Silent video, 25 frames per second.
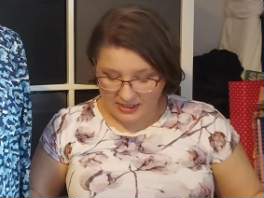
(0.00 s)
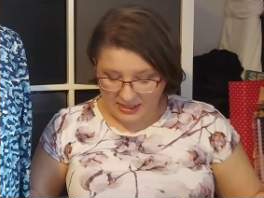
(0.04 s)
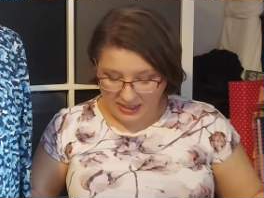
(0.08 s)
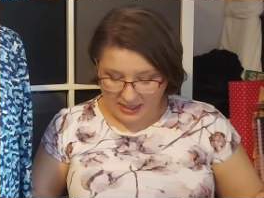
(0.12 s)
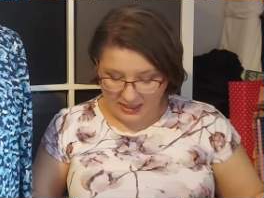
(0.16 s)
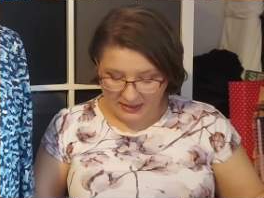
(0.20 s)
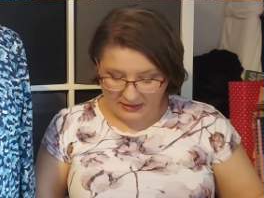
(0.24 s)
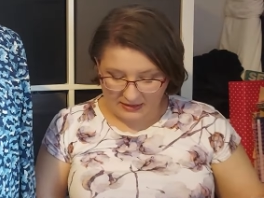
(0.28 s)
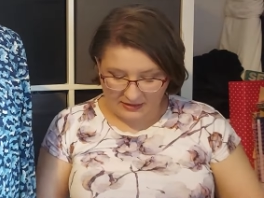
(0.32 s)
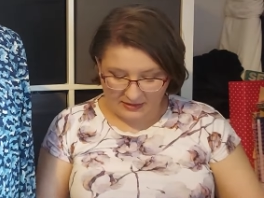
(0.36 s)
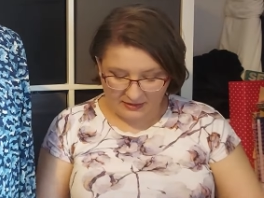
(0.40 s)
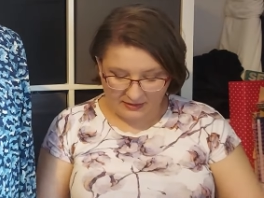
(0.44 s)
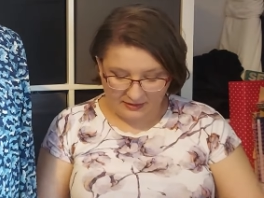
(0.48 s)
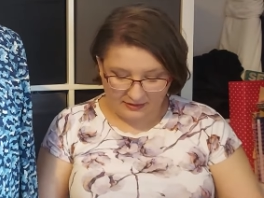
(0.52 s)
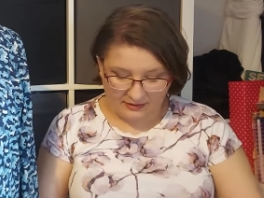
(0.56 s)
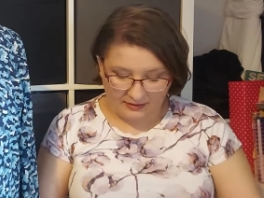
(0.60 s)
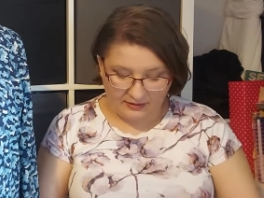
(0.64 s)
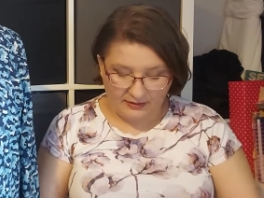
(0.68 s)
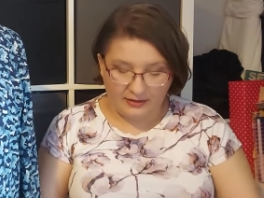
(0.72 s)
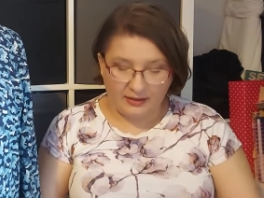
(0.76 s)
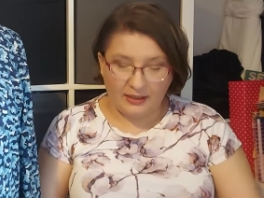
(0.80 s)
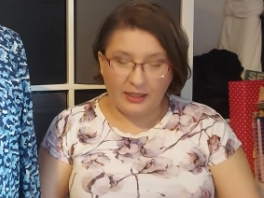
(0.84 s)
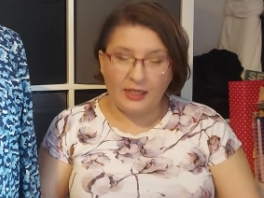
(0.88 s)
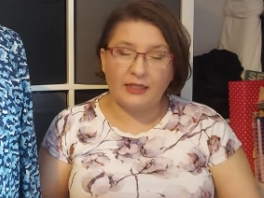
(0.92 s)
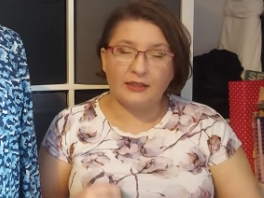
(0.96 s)
cut it
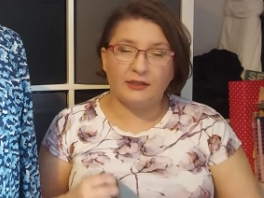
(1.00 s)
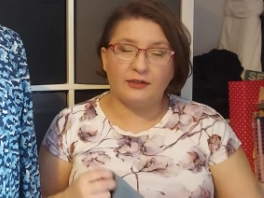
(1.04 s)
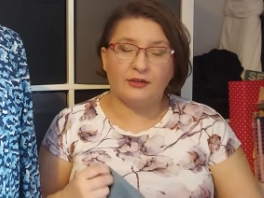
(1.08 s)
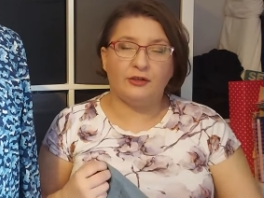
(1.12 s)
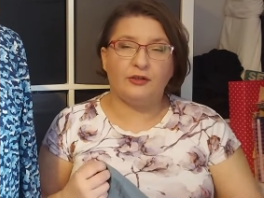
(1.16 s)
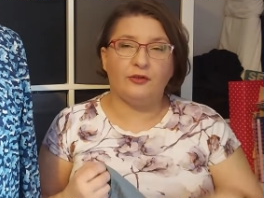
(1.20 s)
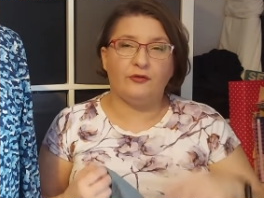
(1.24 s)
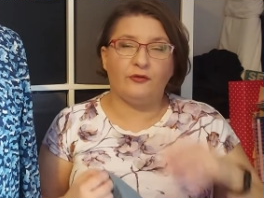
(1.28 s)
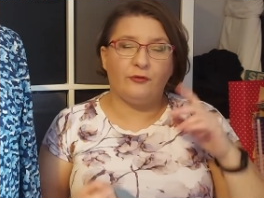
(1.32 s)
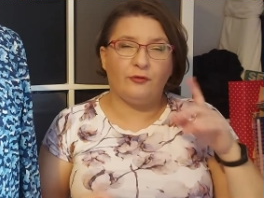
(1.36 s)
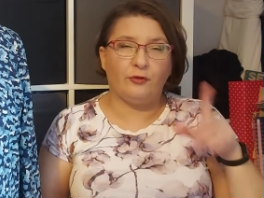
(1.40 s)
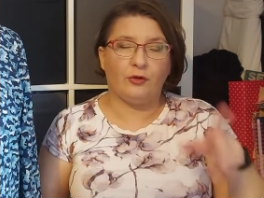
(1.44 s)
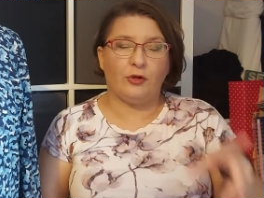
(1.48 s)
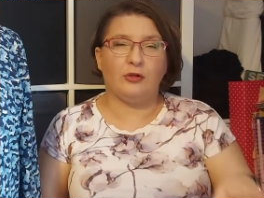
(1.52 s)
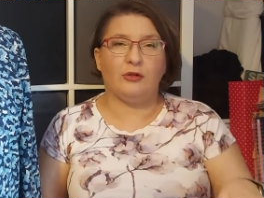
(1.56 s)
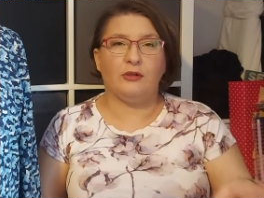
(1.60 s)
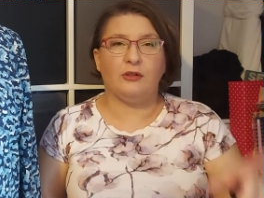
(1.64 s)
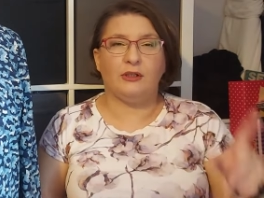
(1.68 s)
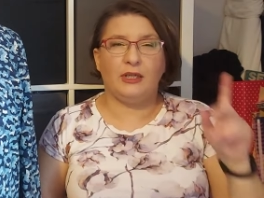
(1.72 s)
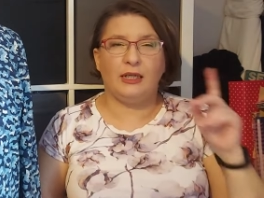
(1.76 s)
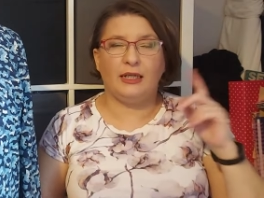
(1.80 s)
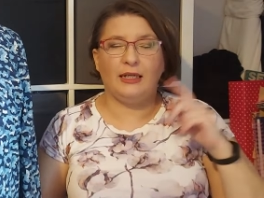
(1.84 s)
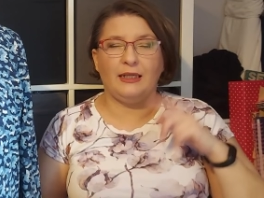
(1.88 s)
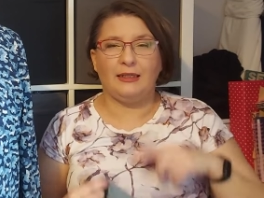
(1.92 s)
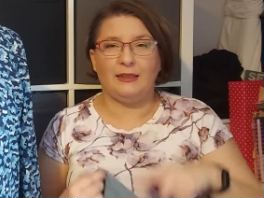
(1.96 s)
cut the front
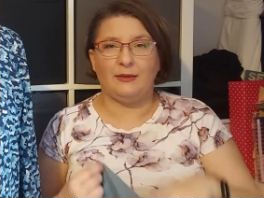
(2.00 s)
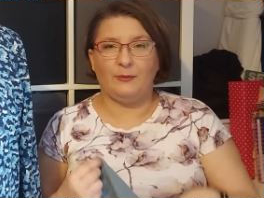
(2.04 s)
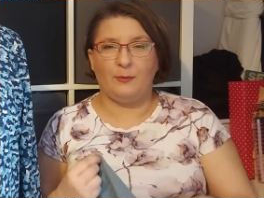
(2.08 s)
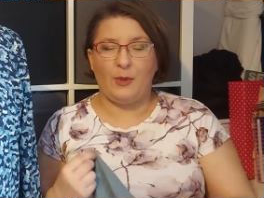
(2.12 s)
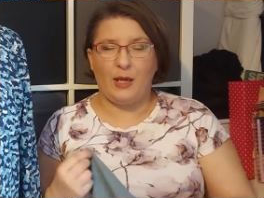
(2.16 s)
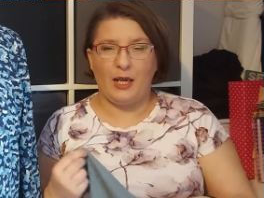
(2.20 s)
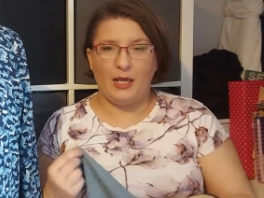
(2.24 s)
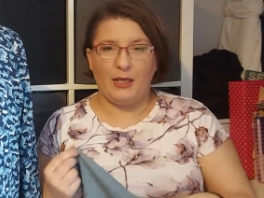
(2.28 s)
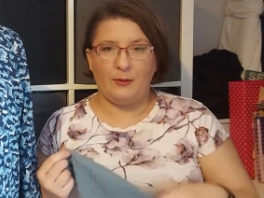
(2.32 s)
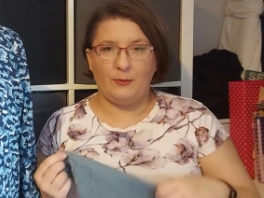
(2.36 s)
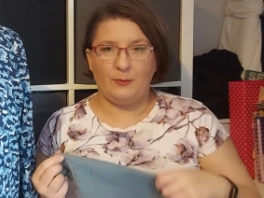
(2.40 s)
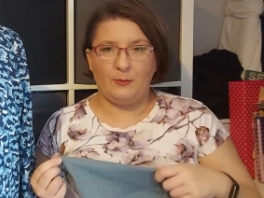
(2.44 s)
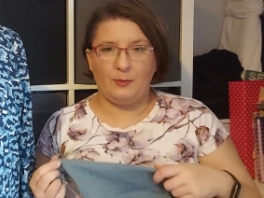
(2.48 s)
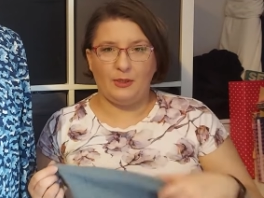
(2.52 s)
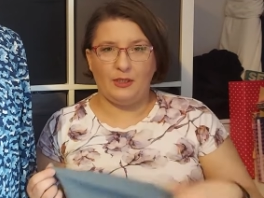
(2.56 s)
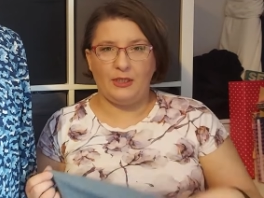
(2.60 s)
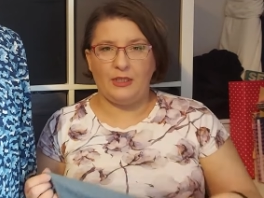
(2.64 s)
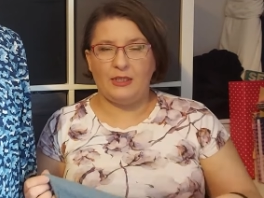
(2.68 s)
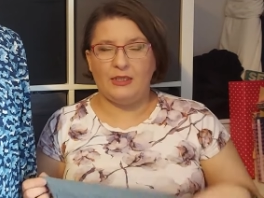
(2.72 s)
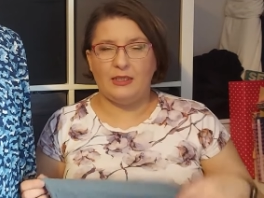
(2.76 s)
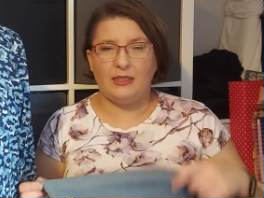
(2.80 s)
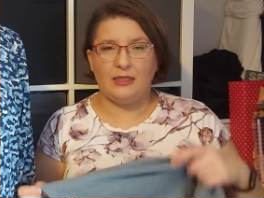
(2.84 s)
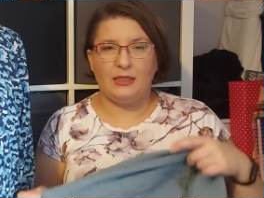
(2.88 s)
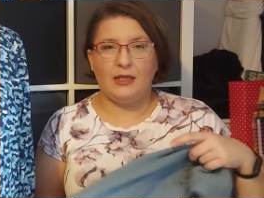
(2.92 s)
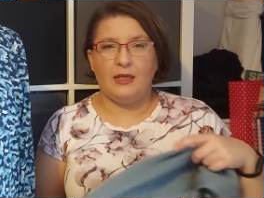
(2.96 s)
and the back
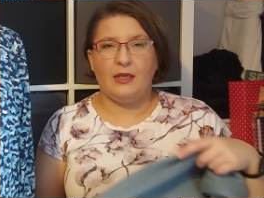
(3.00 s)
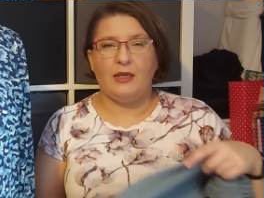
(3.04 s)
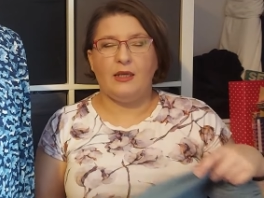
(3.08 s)
piece